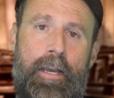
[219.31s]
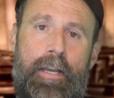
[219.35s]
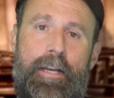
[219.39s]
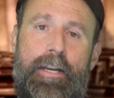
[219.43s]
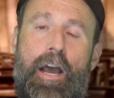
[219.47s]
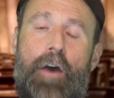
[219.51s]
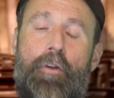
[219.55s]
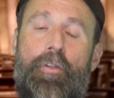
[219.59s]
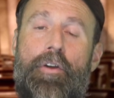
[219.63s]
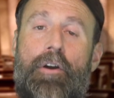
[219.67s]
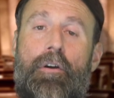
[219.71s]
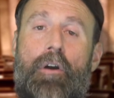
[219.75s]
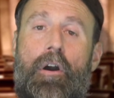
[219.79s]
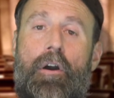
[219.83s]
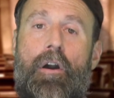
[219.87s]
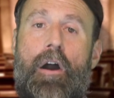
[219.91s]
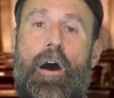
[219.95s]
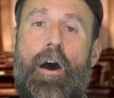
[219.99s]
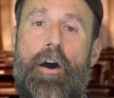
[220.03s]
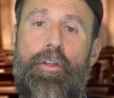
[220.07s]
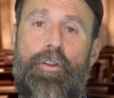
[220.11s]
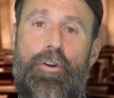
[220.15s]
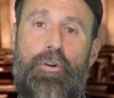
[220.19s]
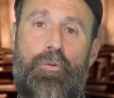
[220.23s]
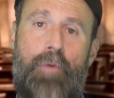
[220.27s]
Now, there are
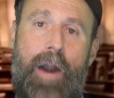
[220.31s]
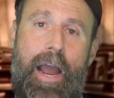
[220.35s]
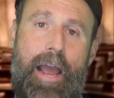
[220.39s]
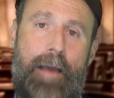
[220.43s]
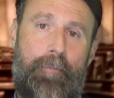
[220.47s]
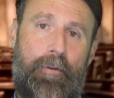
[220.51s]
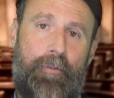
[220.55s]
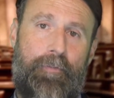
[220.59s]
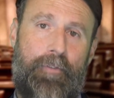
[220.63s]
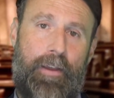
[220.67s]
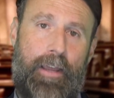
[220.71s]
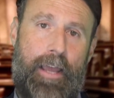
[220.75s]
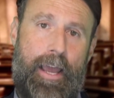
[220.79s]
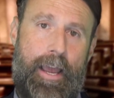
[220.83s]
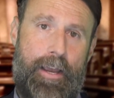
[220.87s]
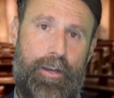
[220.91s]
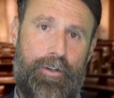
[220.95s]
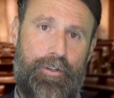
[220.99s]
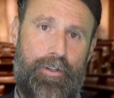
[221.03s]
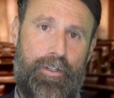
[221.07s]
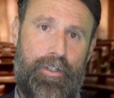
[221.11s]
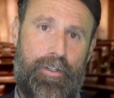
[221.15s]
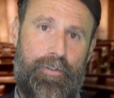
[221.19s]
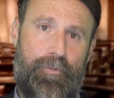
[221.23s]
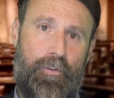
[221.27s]
other
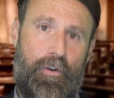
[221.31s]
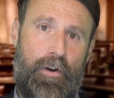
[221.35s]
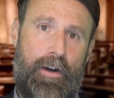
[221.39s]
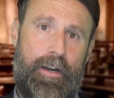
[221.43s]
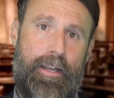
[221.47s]
ramifications for